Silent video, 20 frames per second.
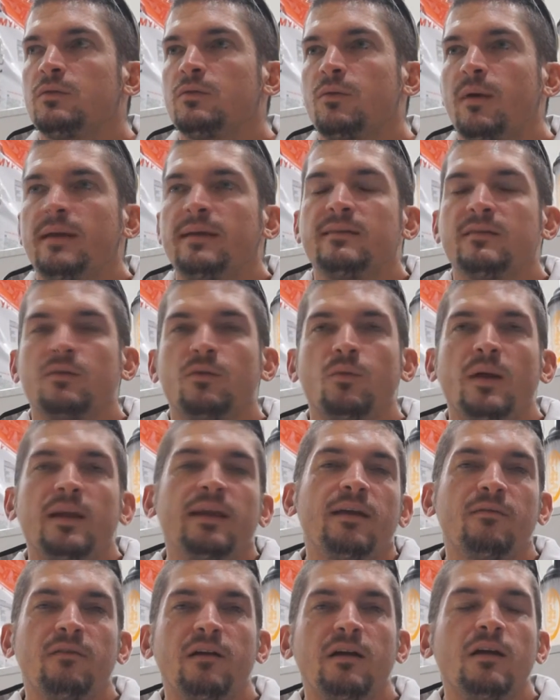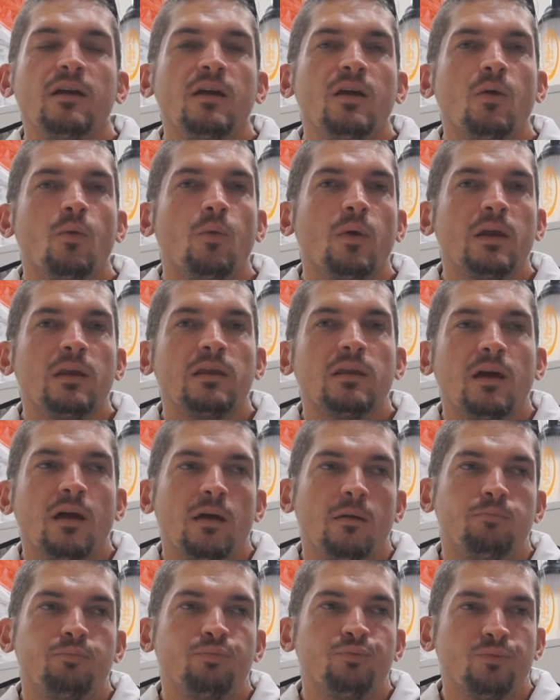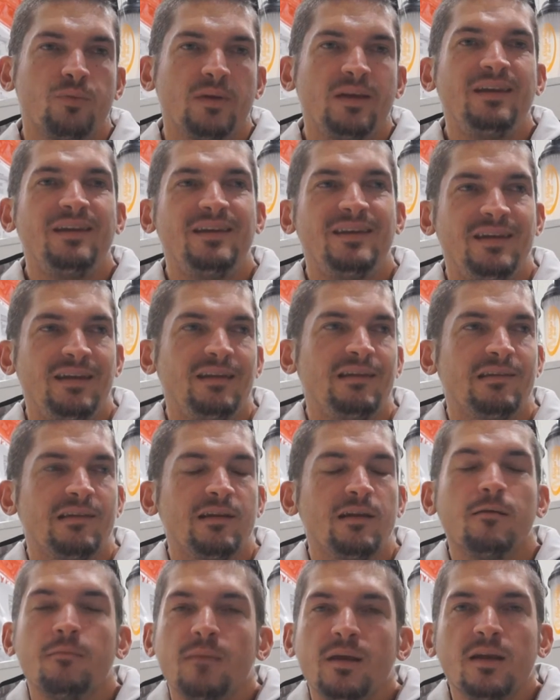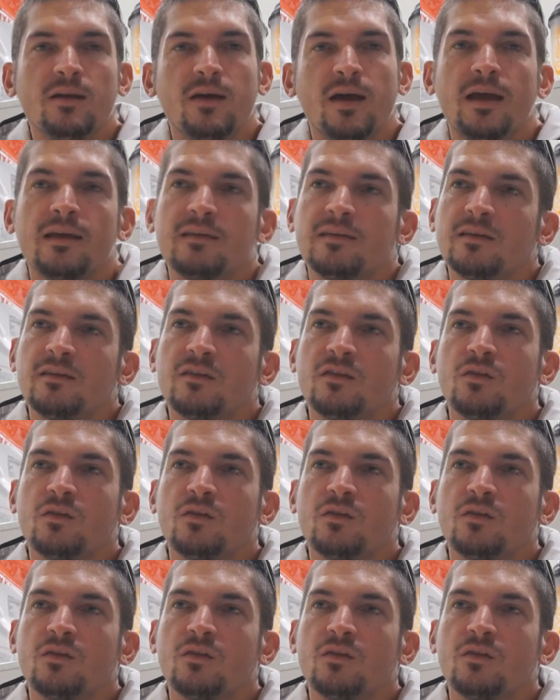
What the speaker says: grains or whatever with a pretty decent amino acid